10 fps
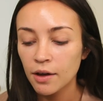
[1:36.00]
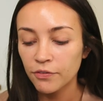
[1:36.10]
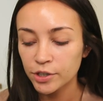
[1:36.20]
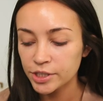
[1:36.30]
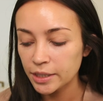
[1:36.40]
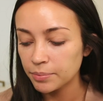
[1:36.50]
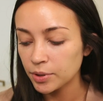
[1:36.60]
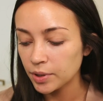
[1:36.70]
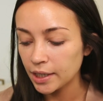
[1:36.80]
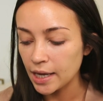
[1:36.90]
First Aid
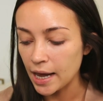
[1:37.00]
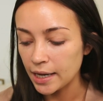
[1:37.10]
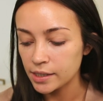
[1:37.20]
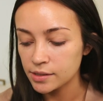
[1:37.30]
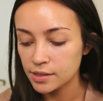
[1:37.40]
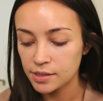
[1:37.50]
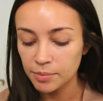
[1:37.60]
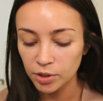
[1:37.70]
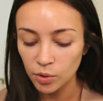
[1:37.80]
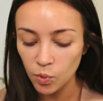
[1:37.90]
Beauty has
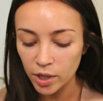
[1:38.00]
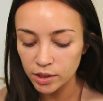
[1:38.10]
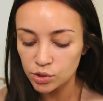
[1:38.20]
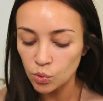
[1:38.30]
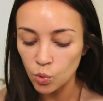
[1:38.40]
similar ones,